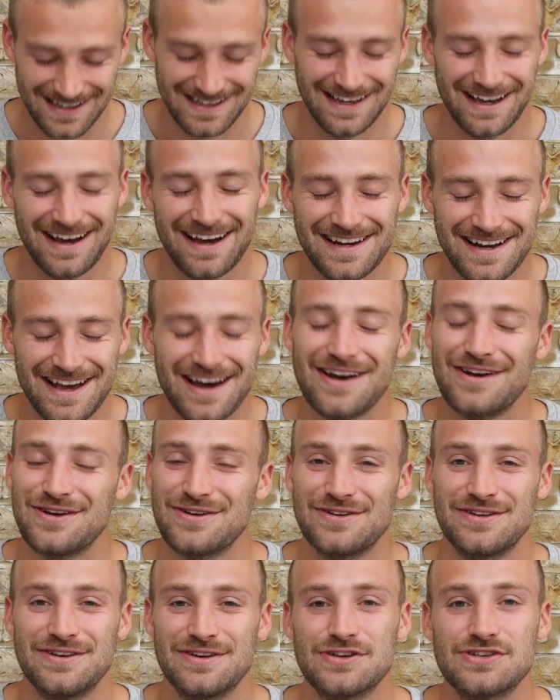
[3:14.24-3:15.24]
I know,
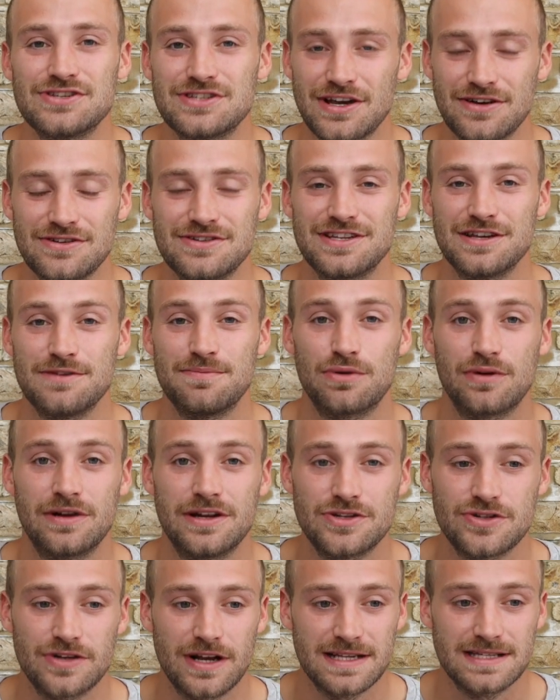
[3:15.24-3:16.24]
you're so super
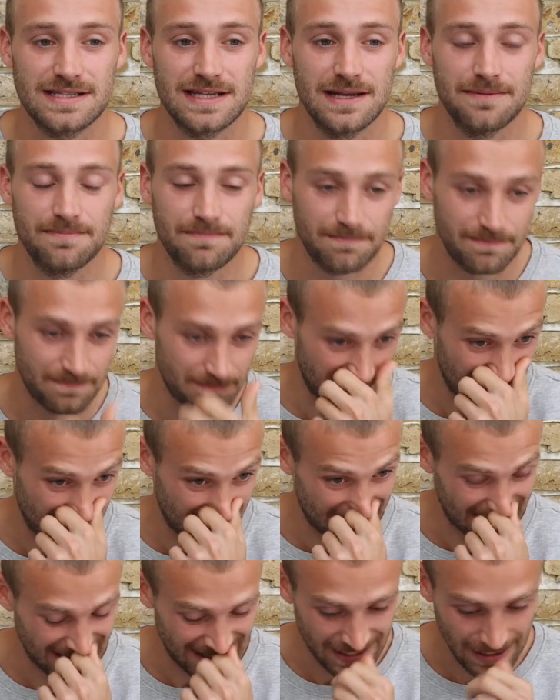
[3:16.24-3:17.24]
interested,
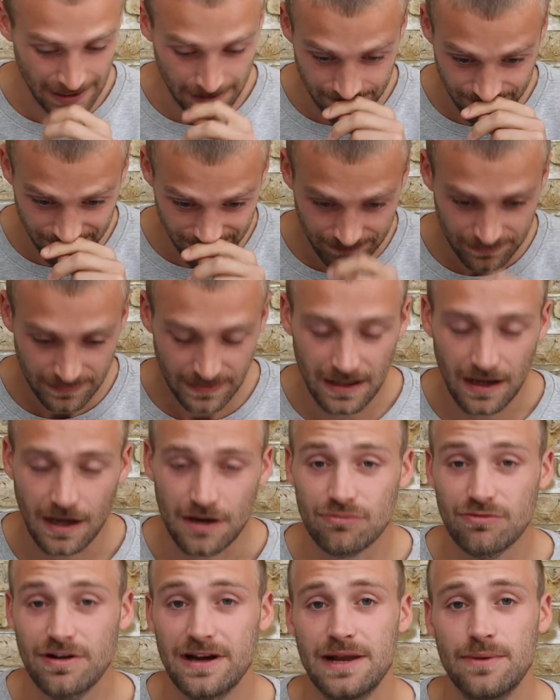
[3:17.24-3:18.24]
but I
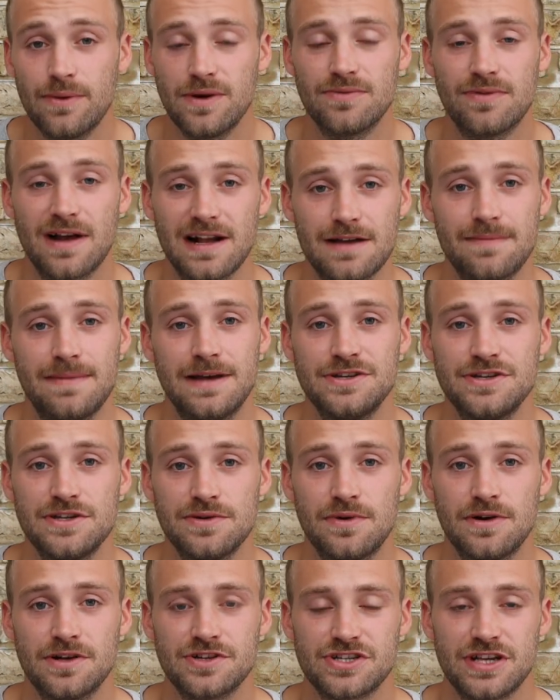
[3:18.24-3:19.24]
really would recommend you
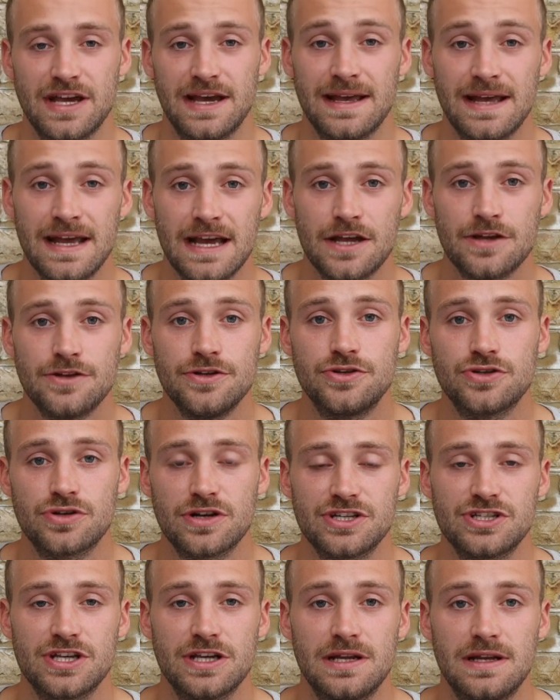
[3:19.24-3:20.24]
watch it.
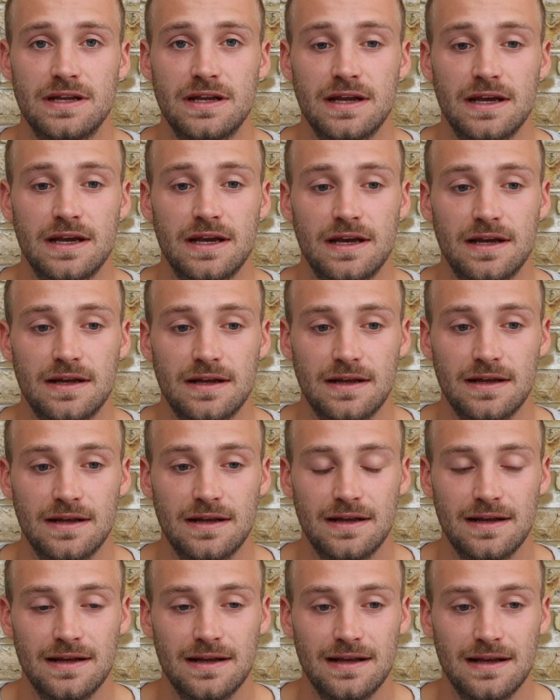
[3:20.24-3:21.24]
Nutrition
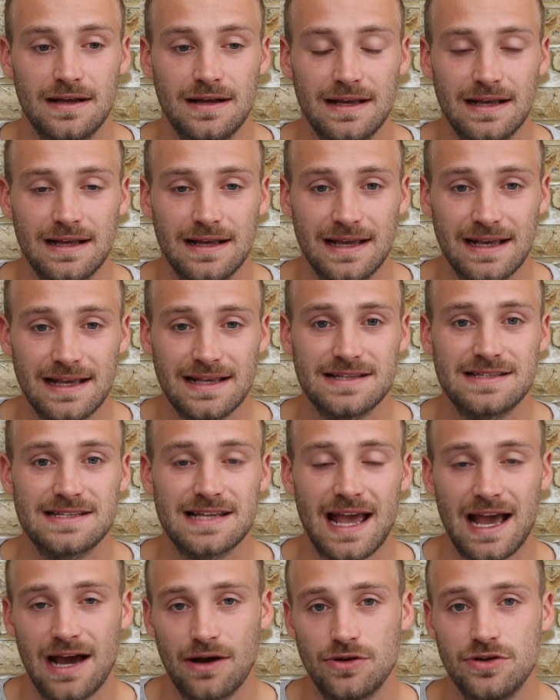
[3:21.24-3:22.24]
is
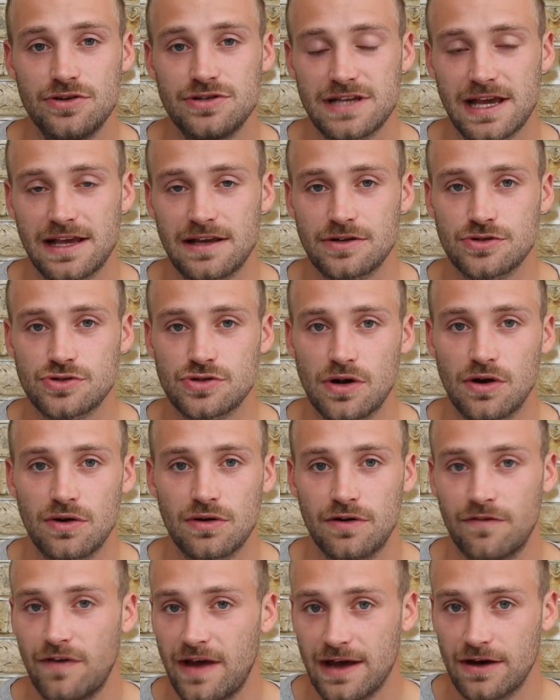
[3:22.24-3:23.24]
how you take control
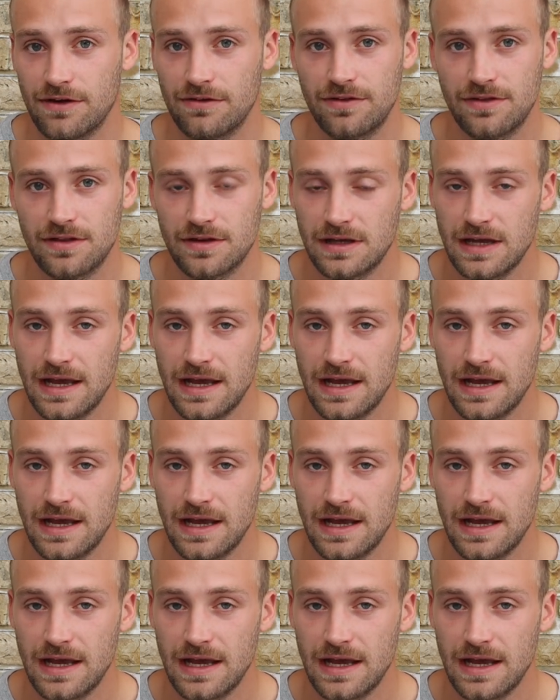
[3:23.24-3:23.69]
of health.